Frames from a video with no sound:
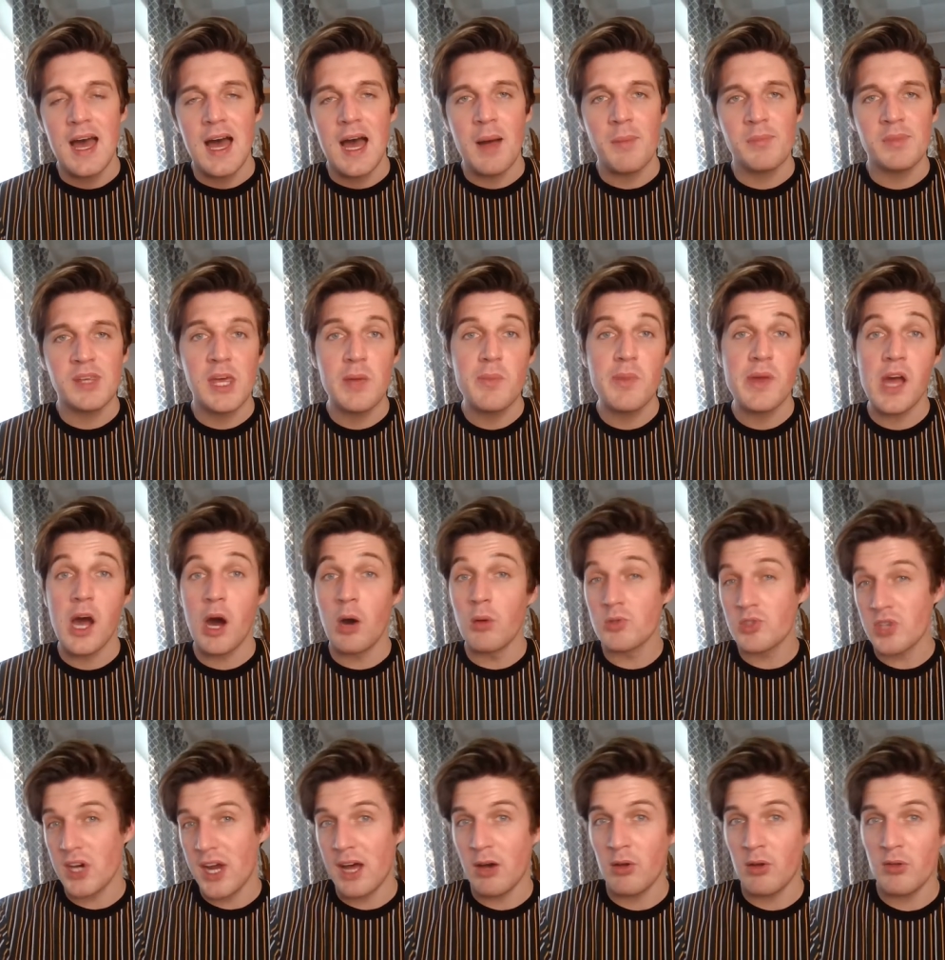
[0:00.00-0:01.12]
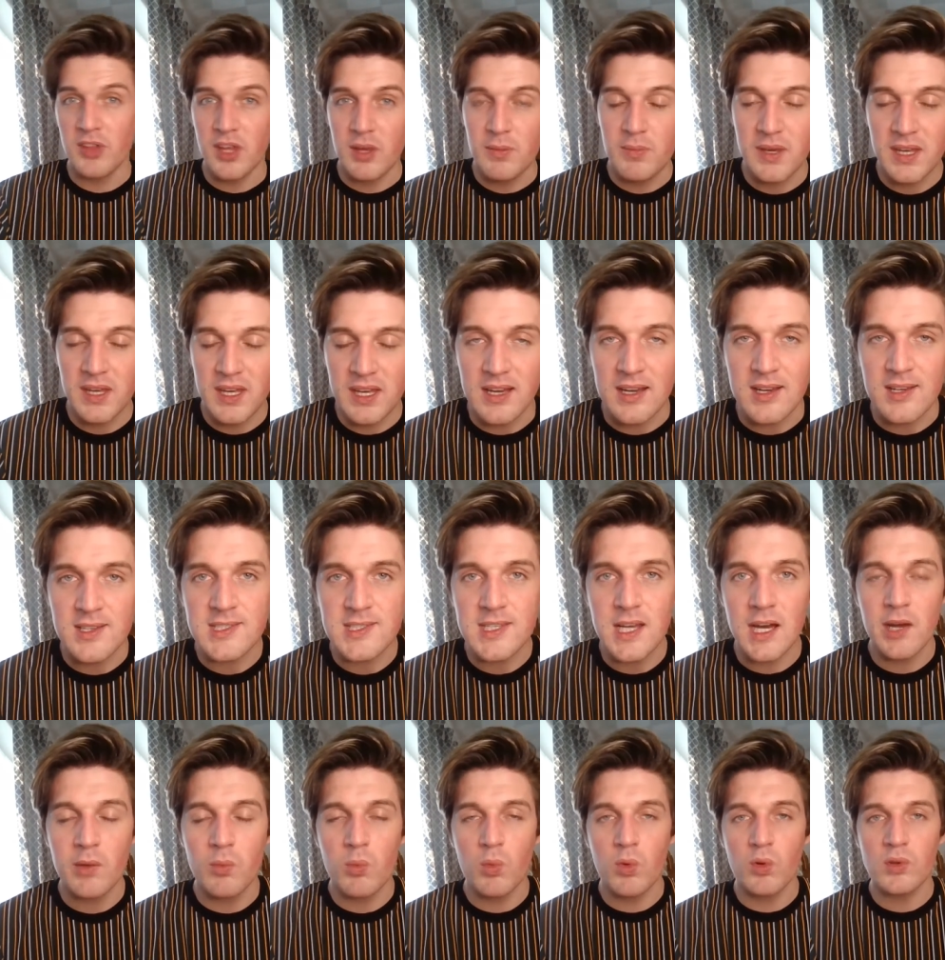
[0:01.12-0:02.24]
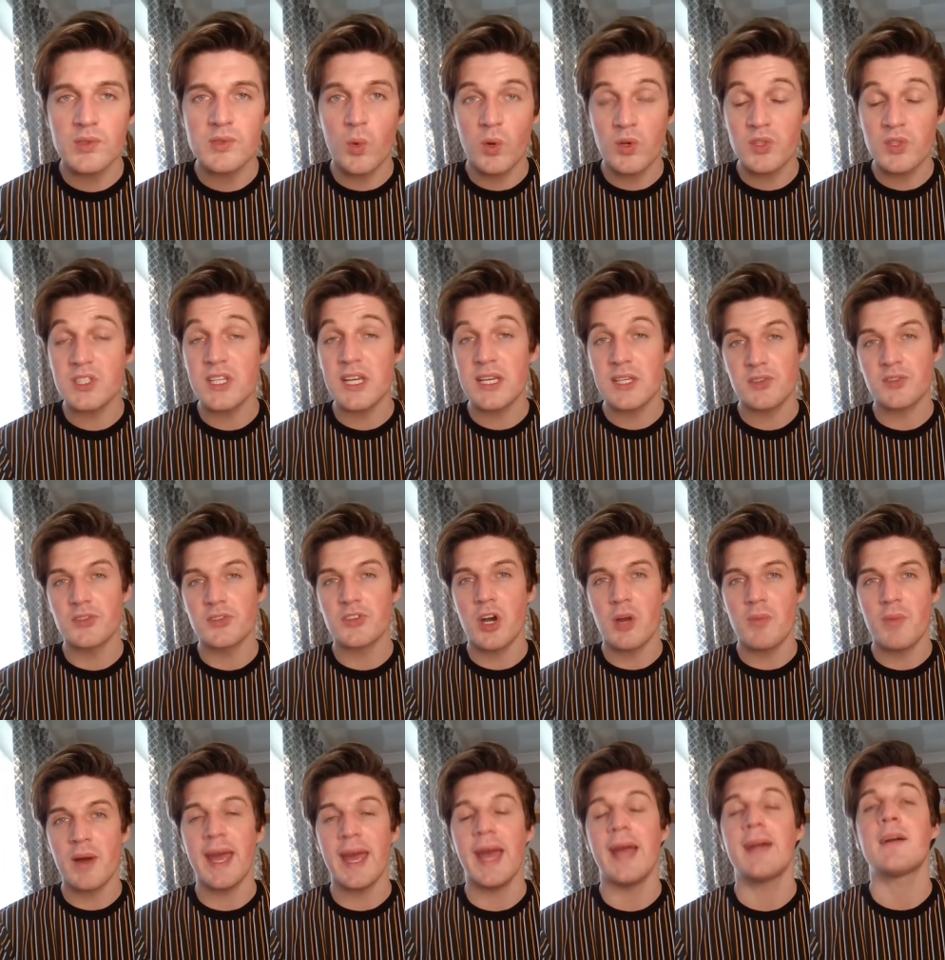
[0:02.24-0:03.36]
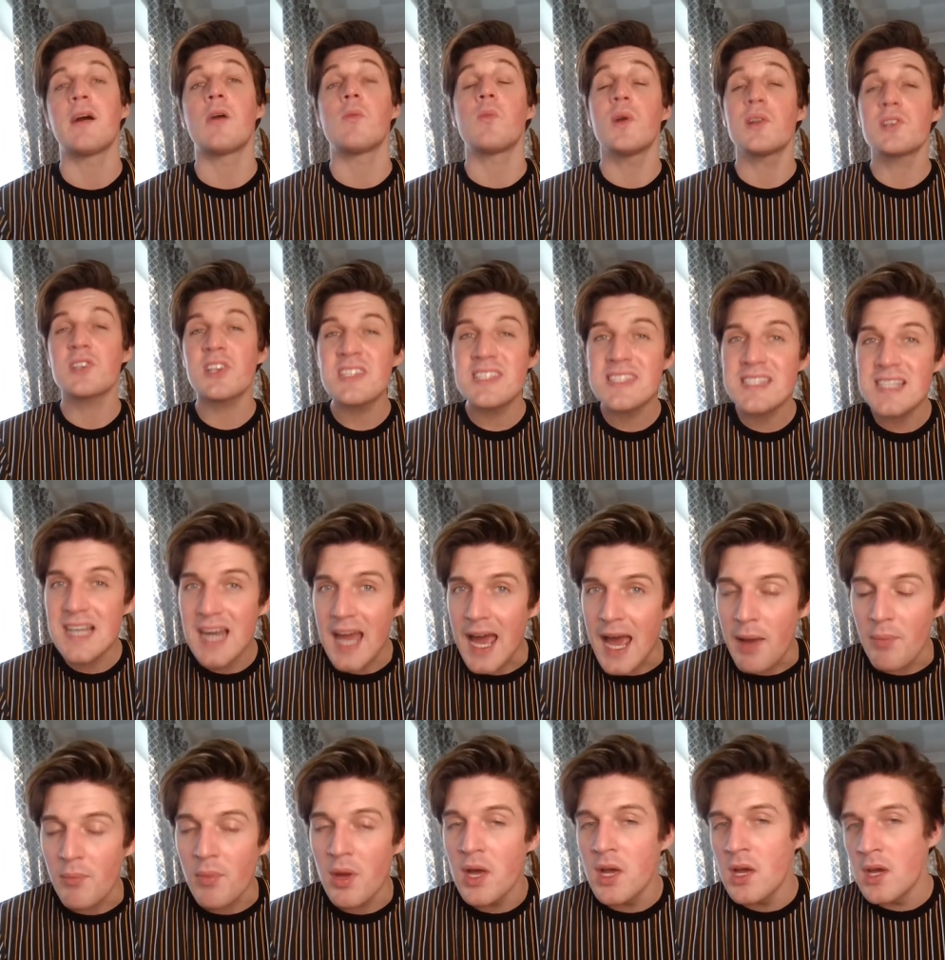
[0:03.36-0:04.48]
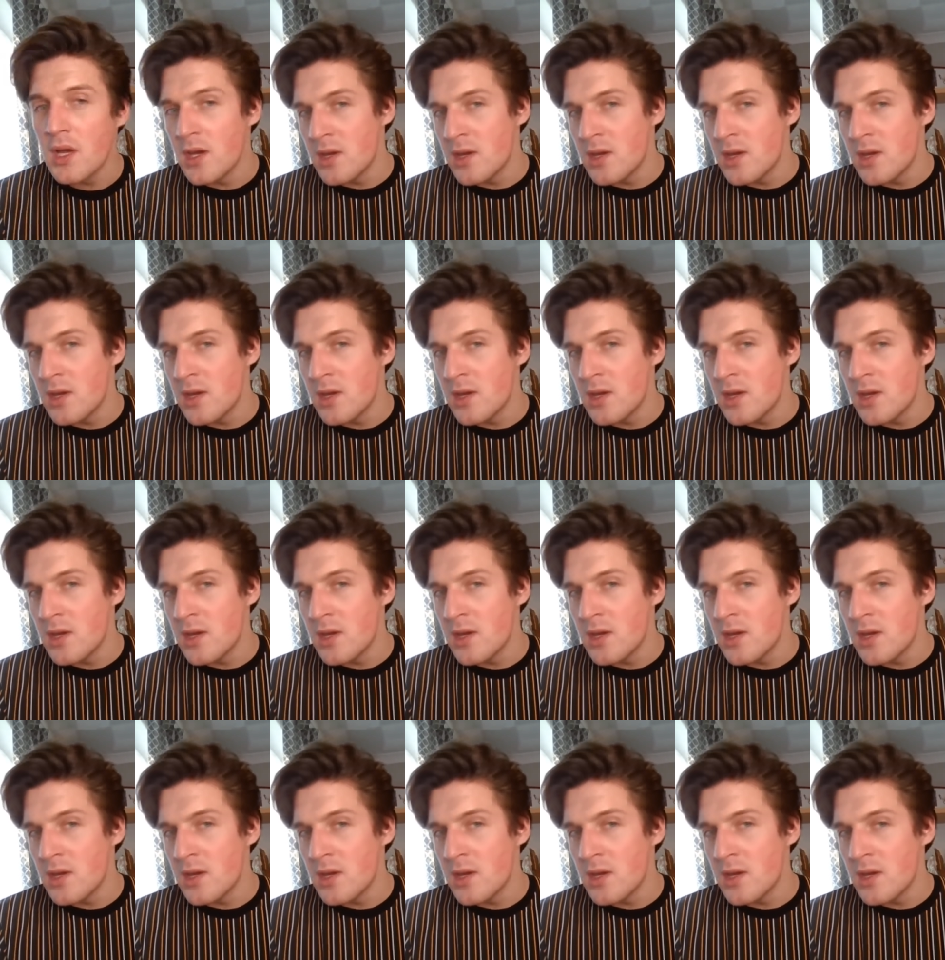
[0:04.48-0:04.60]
um, keeping it ultra healthy because I was wanting to grow my hair out, which I still am.